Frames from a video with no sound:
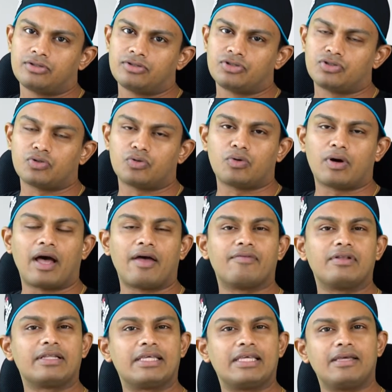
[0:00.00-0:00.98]
So, I
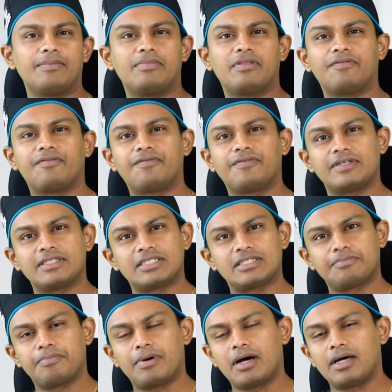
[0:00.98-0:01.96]
will keep the
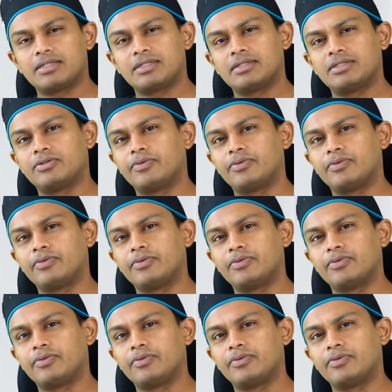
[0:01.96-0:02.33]
first part